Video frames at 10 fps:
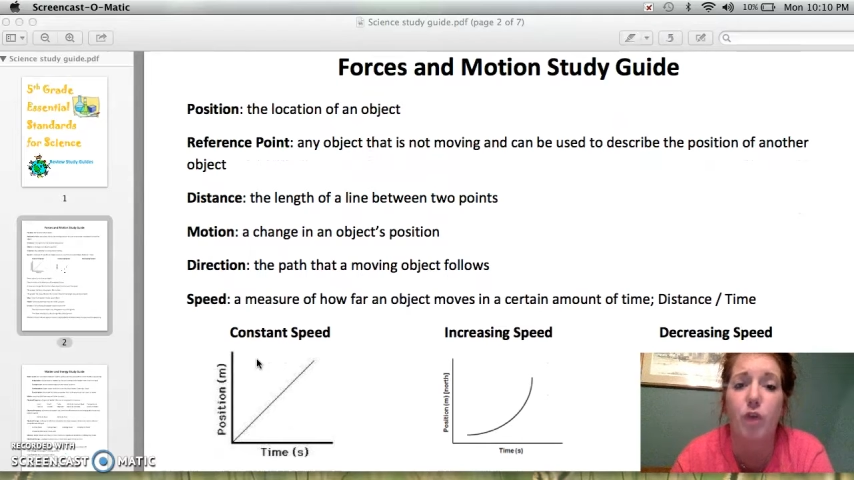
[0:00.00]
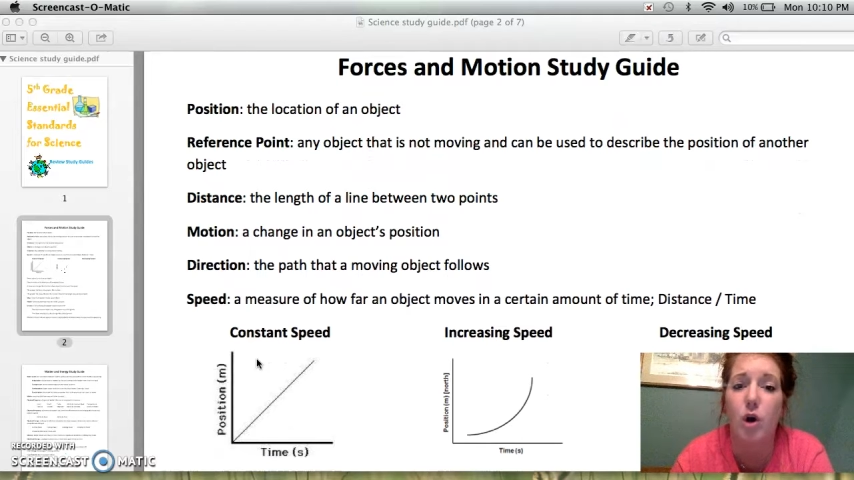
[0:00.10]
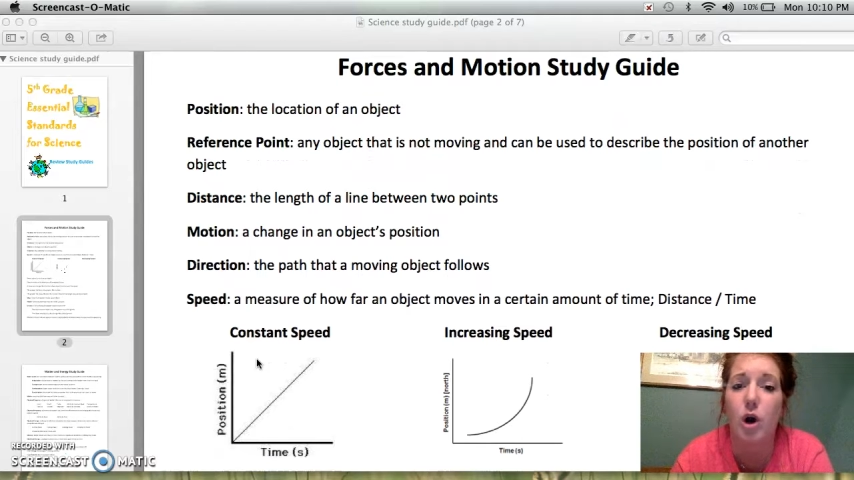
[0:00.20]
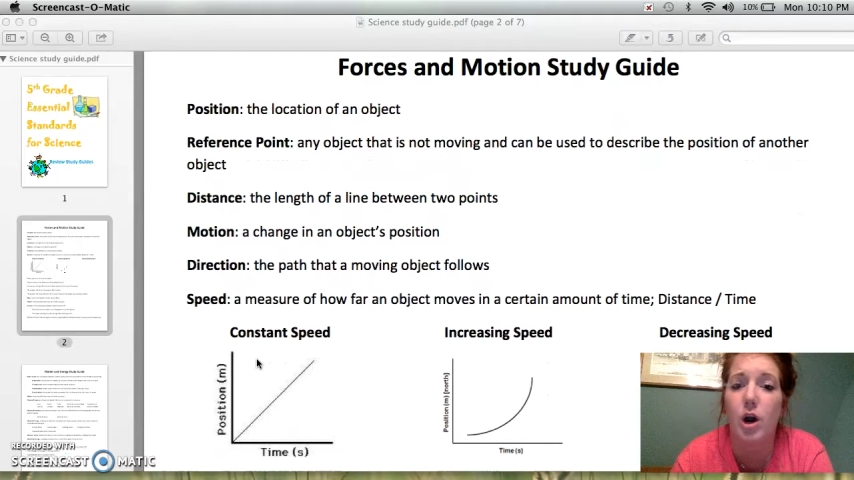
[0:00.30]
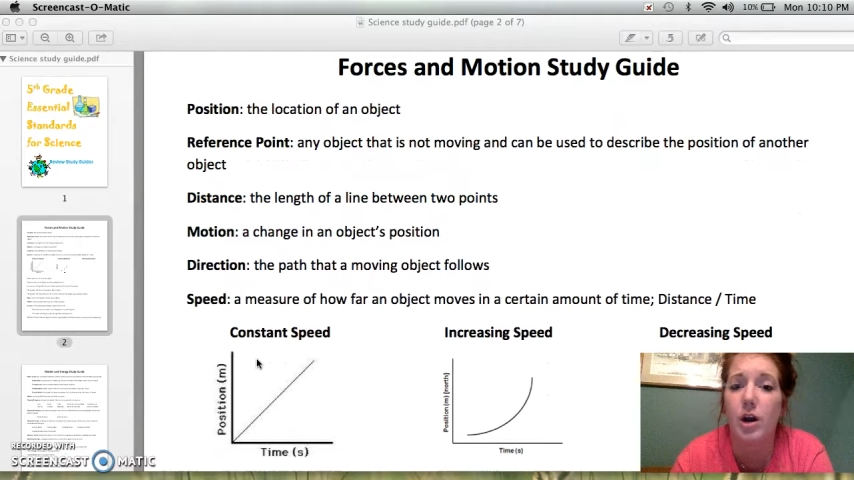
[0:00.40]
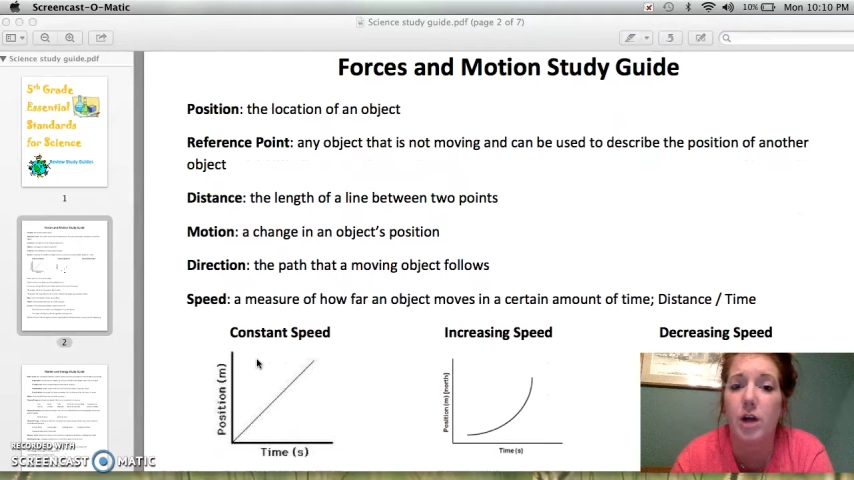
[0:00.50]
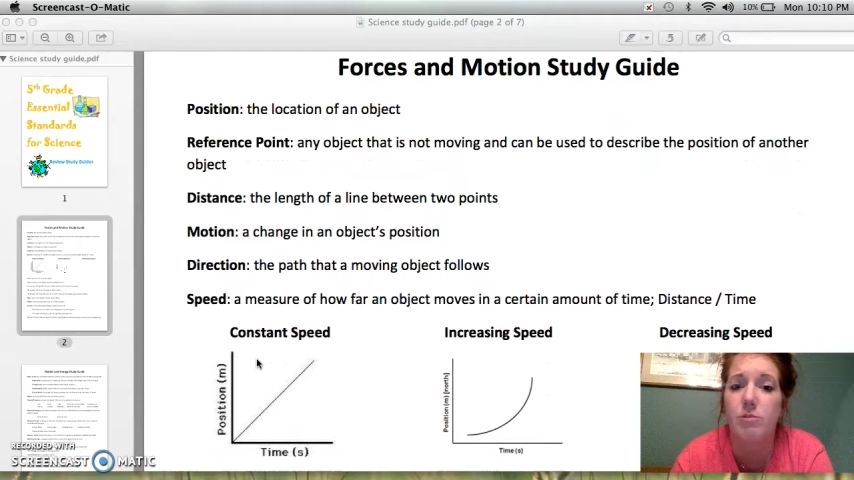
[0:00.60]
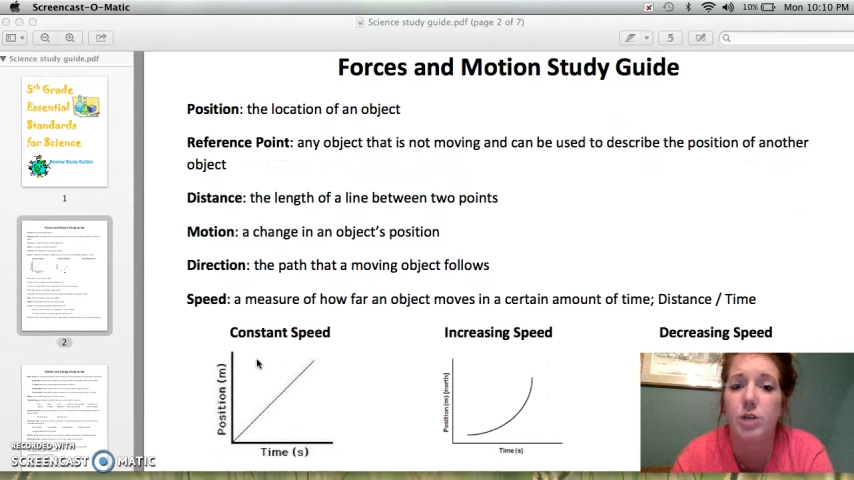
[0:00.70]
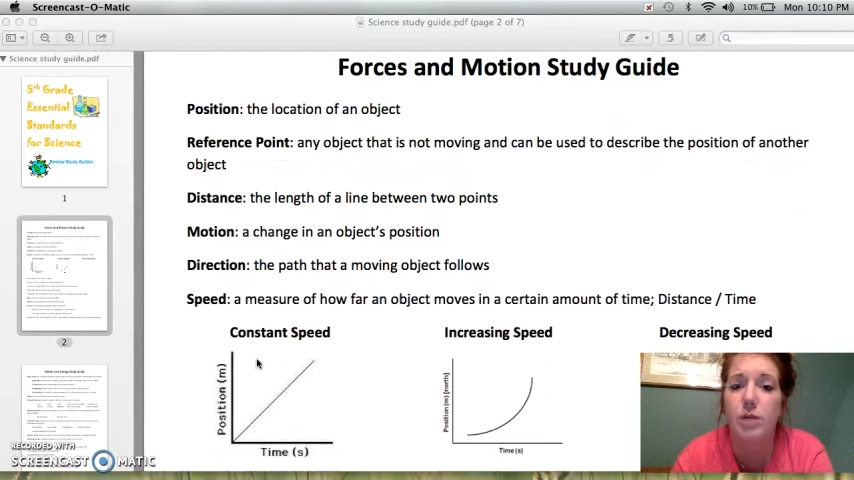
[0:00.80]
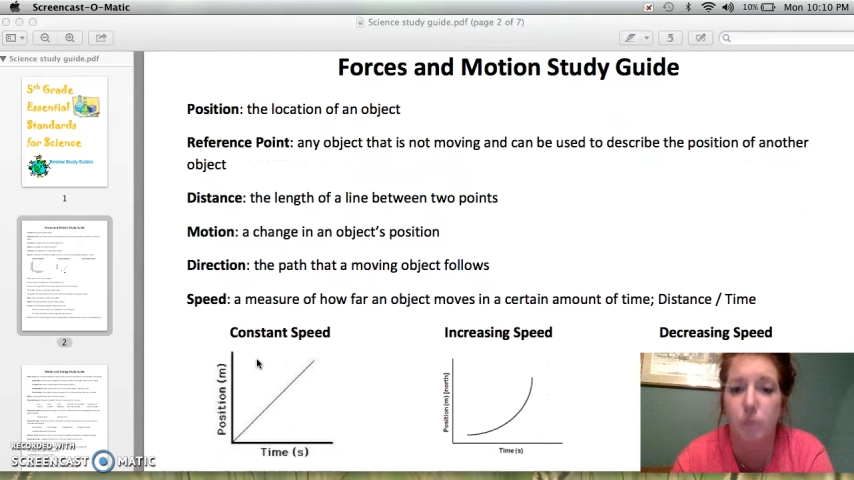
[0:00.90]
far an
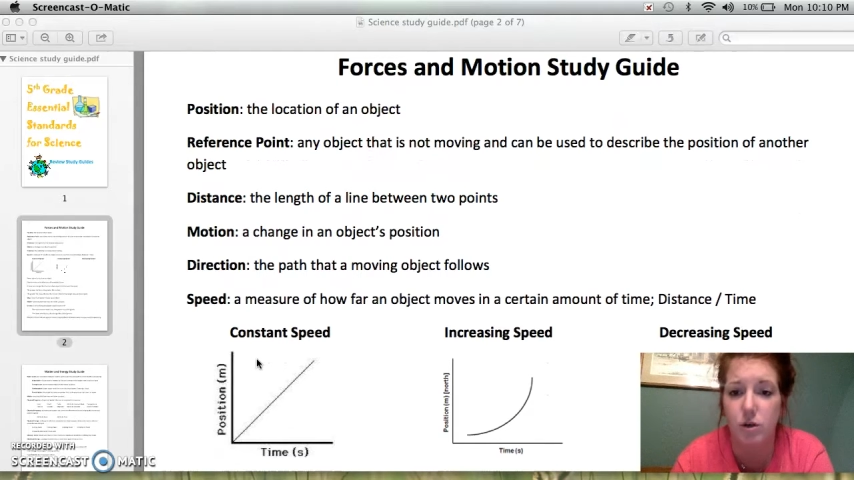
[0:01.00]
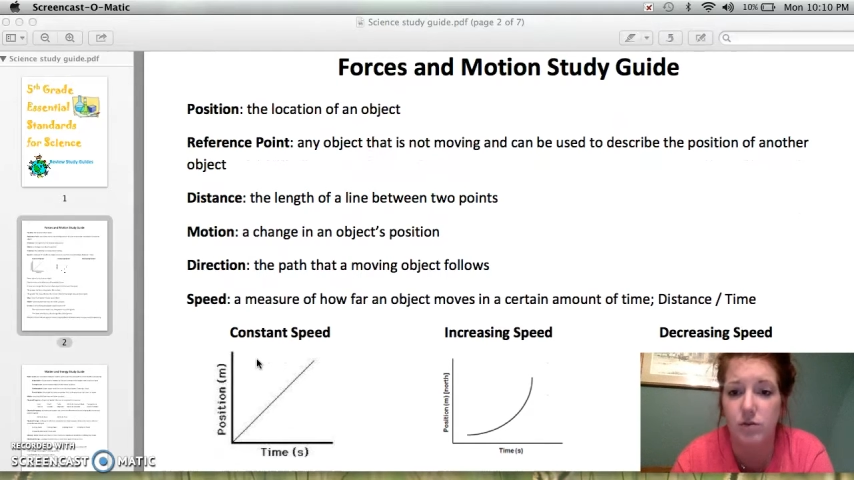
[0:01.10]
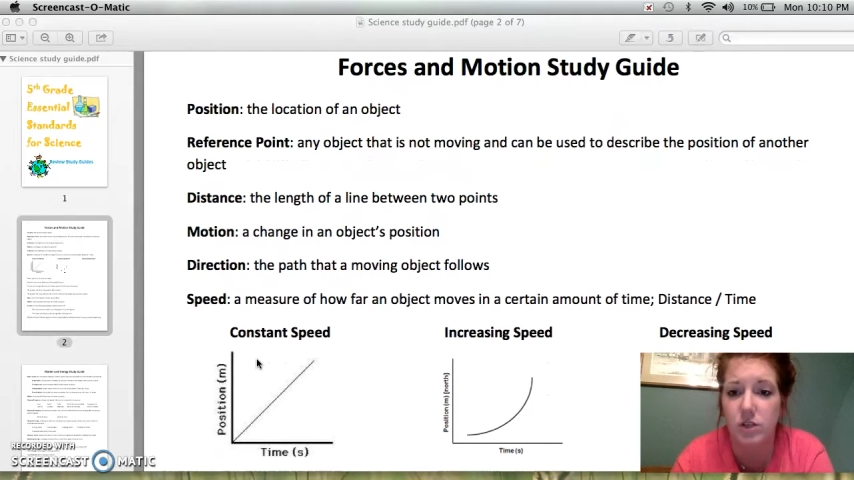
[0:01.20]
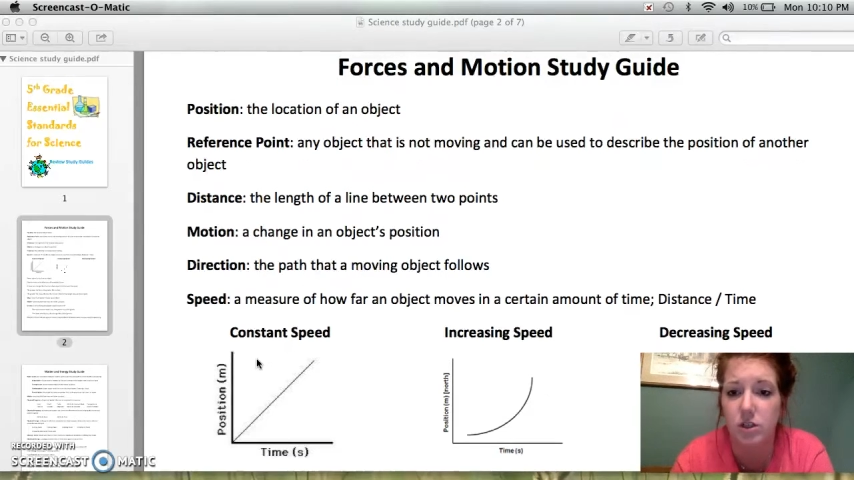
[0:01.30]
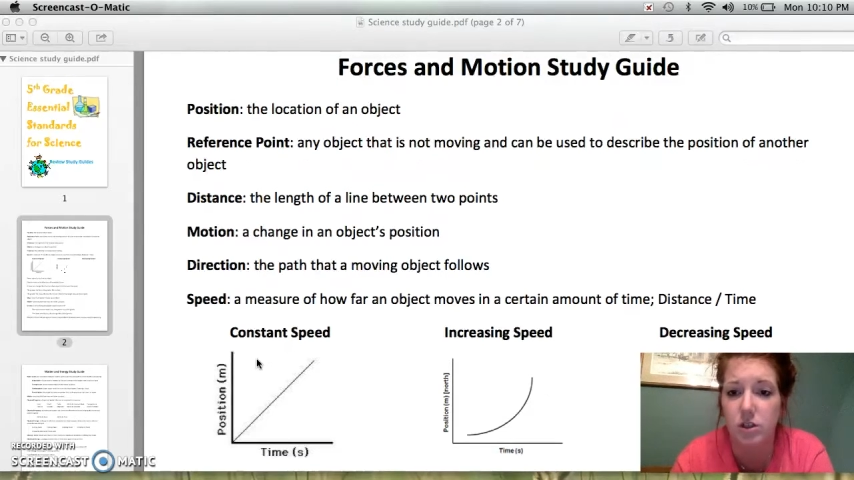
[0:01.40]
object moves in